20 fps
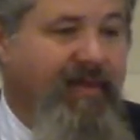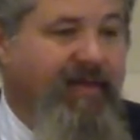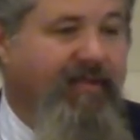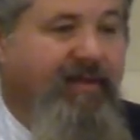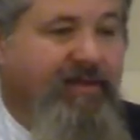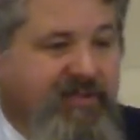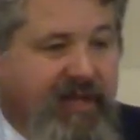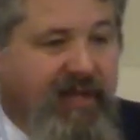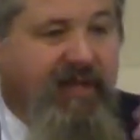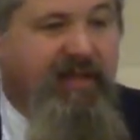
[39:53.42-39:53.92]
I think
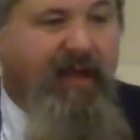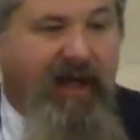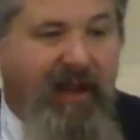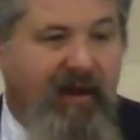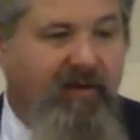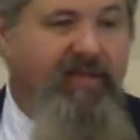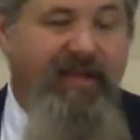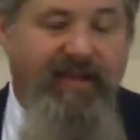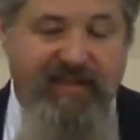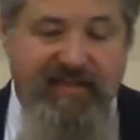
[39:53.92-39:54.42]
there's a, I
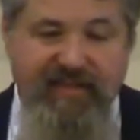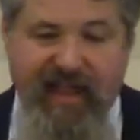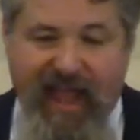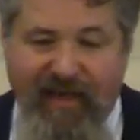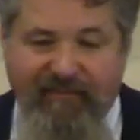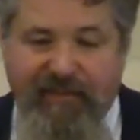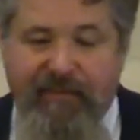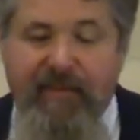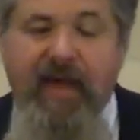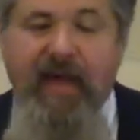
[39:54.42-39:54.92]
don't think you
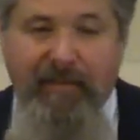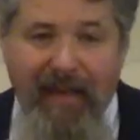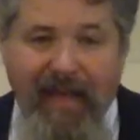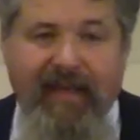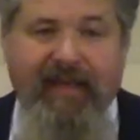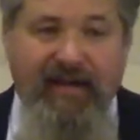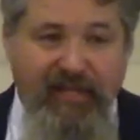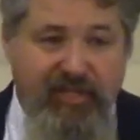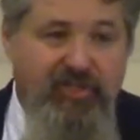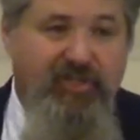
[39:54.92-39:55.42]
have to
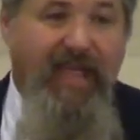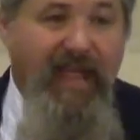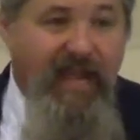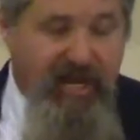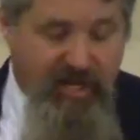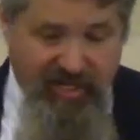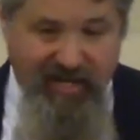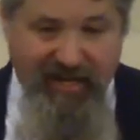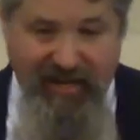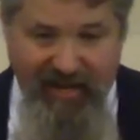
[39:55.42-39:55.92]
make a
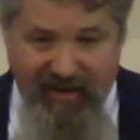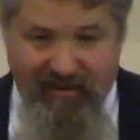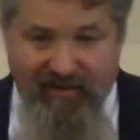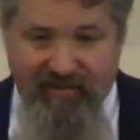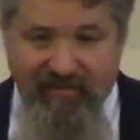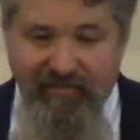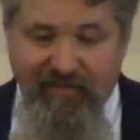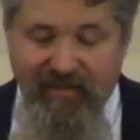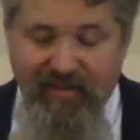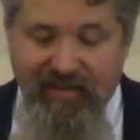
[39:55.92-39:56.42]
distinction
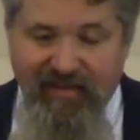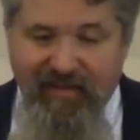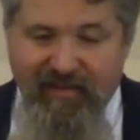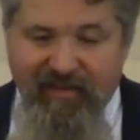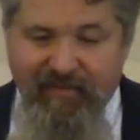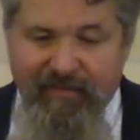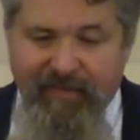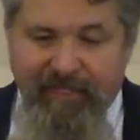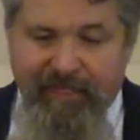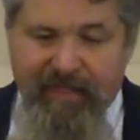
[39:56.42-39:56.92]
here.
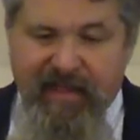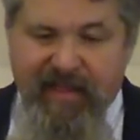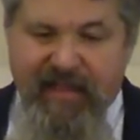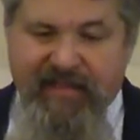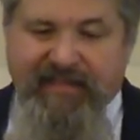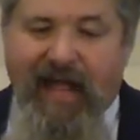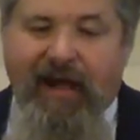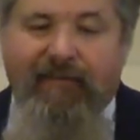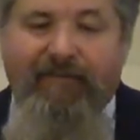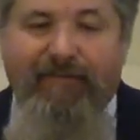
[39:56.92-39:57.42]

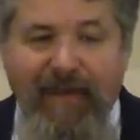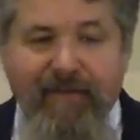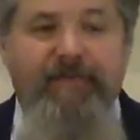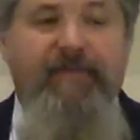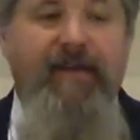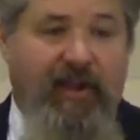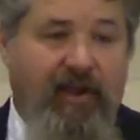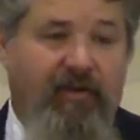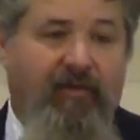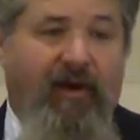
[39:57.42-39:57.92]

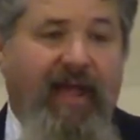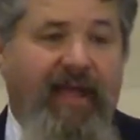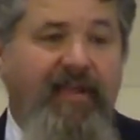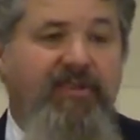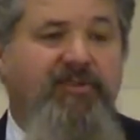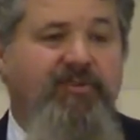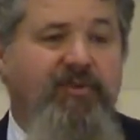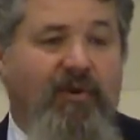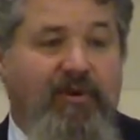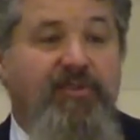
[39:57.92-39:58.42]
Salvific
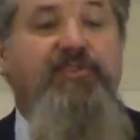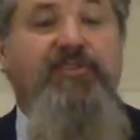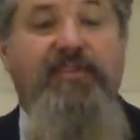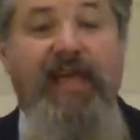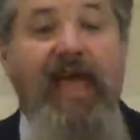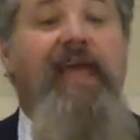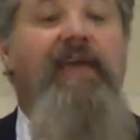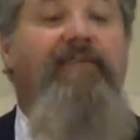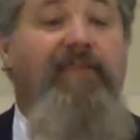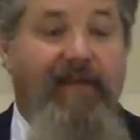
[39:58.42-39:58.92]
grace or
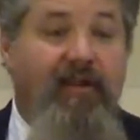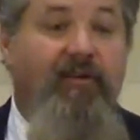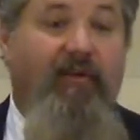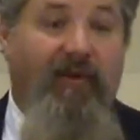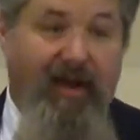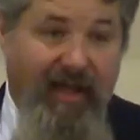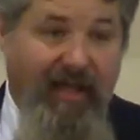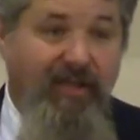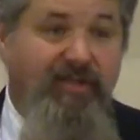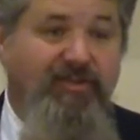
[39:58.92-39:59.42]
saving
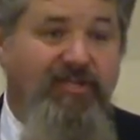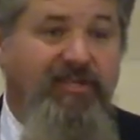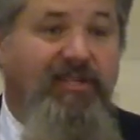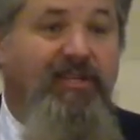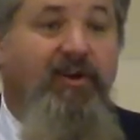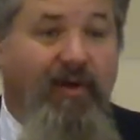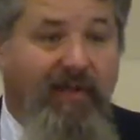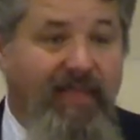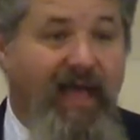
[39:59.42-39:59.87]
grace, you know